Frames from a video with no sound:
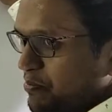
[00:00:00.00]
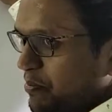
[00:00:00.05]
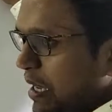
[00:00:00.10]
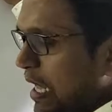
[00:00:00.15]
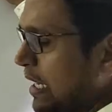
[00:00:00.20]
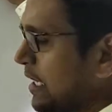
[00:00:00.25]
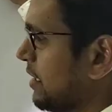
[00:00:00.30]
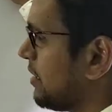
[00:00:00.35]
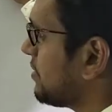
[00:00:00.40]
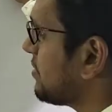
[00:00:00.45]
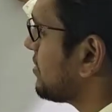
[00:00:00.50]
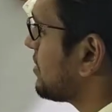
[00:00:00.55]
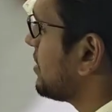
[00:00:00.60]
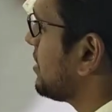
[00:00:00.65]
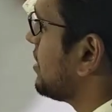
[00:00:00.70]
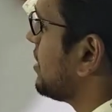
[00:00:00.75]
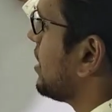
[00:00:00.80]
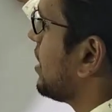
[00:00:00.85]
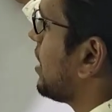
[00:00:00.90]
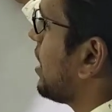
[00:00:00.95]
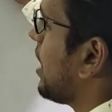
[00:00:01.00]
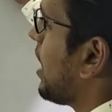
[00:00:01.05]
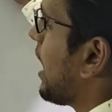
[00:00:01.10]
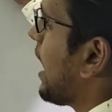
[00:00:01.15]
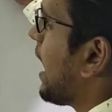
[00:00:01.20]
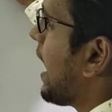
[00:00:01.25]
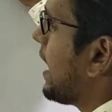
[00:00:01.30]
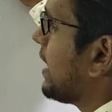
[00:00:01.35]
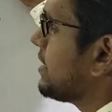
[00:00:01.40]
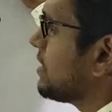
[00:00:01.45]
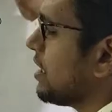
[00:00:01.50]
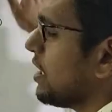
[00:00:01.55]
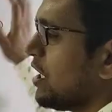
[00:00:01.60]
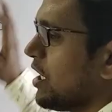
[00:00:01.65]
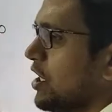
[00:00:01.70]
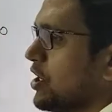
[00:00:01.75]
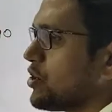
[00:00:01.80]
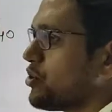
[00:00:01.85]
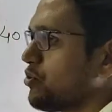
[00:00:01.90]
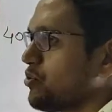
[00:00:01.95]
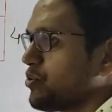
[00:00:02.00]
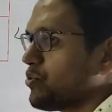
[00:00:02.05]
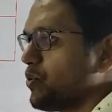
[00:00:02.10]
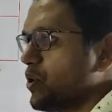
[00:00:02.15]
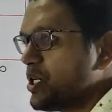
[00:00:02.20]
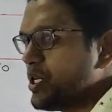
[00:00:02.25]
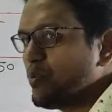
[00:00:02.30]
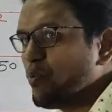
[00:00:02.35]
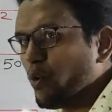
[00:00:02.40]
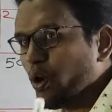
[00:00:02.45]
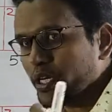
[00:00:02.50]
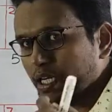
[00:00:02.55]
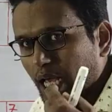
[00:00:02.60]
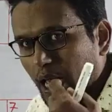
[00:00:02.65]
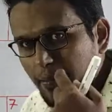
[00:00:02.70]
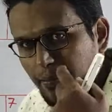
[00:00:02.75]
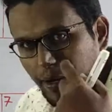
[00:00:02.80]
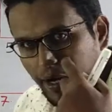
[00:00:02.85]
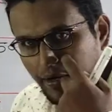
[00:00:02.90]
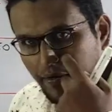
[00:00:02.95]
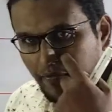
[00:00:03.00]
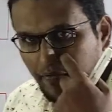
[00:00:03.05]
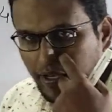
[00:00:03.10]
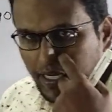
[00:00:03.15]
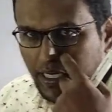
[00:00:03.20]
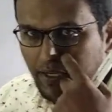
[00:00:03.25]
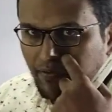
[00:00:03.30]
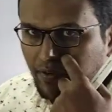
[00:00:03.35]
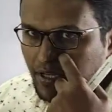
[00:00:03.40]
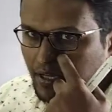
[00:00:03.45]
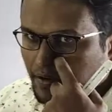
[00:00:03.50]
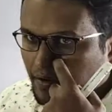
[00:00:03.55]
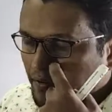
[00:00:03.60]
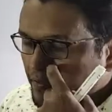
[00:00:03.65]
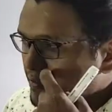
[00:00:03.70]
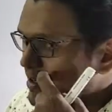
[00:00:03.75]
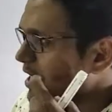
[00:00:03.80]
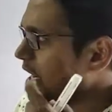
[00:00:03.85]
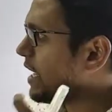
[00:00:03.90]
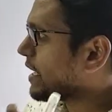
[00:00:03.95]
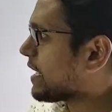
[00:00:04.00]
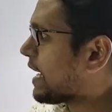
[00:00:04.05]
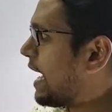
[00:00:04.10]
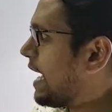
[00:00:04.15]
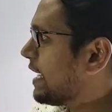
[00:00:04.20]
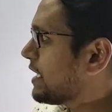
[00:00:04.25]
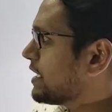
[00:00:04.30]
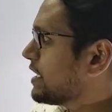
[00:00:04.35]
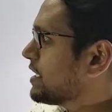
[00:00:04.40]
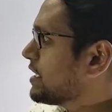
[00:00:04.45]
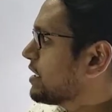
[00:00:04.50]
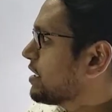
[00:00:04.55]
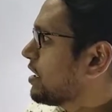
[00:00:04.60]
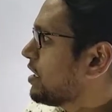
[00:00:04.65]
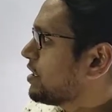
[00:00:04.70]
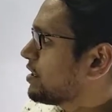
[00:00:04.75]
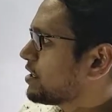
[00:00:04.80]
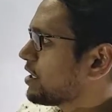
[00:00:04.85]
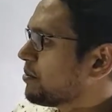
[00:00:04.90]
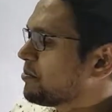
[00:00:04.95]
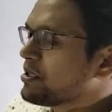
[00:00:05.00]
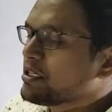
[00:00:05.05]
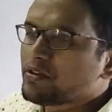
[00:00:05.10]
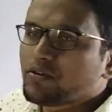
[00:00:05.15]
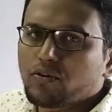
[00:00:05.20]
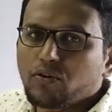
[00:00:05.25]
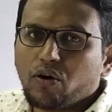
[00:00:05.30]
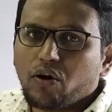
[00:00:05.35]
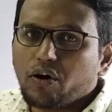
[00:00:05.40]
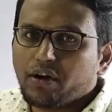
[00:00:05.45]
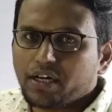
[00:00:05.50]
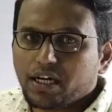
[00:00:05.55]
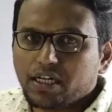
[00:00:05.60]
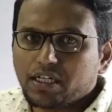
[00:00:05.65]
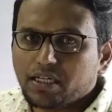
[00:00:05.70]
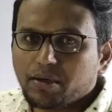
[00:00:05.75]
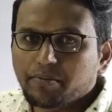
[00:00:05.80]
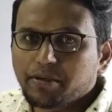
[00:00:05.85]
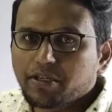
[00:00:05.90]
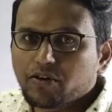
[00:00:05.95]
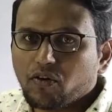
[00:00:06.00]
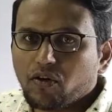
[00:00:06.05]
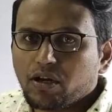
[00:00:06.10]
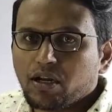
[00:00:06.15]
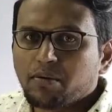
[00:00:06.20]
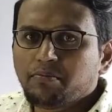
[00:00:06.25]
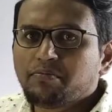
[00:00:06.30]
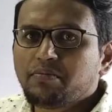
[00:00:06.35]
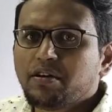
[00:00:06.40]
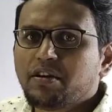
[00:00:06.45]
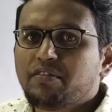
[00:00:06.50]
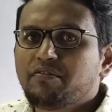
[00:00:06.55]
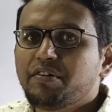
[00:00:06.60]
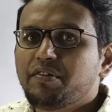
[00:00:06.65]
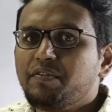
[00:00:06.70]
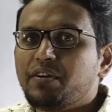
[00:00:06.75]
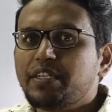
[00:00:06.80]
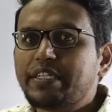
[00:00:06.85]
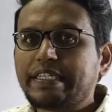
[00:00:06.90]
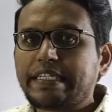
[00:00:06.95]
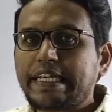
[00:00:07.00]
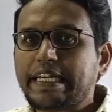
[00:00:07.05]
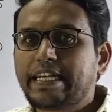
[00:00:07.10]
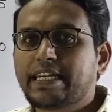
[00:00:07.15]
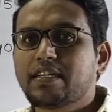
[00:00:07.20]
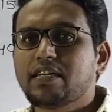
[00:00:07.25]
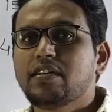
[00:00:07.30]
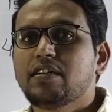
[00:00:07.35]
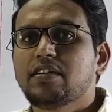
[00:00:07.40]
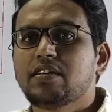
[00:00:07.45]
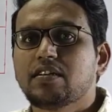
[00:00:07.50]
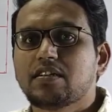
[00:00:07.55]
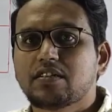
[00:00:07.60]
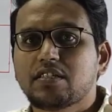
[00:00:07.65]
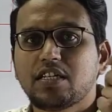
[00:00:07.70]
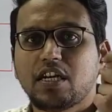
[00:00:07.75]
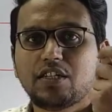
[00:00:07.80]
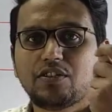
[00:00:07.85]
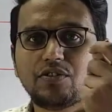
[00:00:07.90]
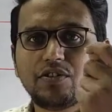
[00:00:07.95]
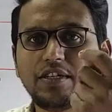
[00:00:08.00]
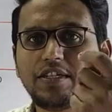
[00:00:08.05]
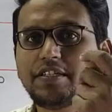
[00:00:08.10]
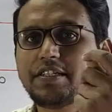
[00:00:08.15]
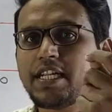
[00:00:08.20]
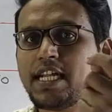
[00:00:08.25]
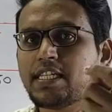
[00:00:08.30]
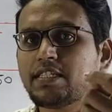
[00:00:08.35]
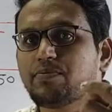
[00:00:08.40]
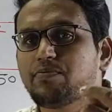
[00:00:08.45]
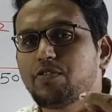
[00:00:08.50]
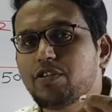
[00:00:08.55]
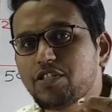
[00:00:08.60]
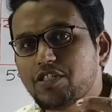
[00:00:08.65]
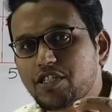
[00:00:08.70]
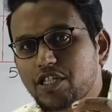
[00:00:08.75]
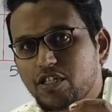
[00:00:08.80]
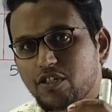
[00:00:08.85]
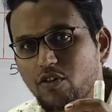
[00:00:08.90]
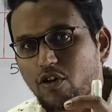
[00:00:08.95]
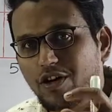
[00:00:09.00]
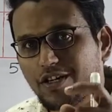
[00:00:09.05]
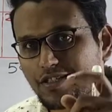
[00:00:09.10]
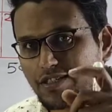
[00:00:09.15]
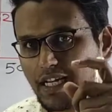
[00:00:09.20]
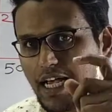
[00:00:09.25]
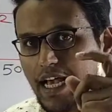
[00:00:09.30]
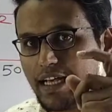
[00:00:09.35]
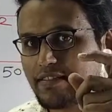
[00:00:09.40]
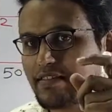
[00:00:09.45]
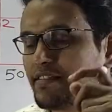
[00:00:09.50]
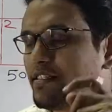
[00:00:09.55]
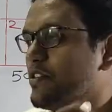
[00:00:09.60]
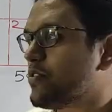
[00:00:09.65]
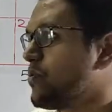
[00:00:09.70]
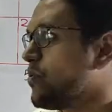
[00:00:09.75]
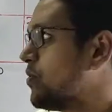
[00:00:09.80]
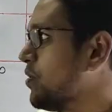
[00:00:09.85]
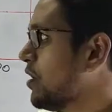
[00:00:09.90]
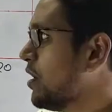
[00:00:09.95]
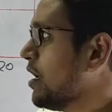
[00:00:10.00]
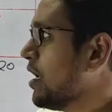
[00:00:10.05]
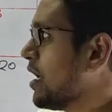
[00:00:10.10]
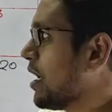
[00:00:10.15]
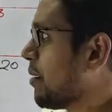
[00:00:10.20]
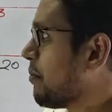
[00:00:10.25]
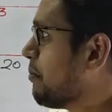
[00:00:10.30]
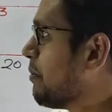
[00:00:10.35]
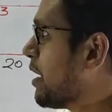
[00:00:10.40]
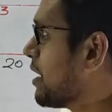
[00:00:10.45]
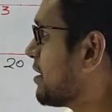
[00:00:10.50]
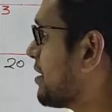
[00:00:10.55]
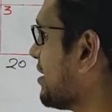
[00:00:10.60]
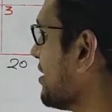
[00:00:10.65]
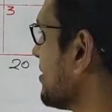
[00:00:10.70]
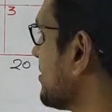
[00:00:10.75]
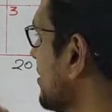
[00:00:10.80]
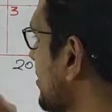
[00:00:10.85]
balanced, and usually what happens whenever we are adding a dummy row or a dummy column, we will take the unit transportation cost as 0. But in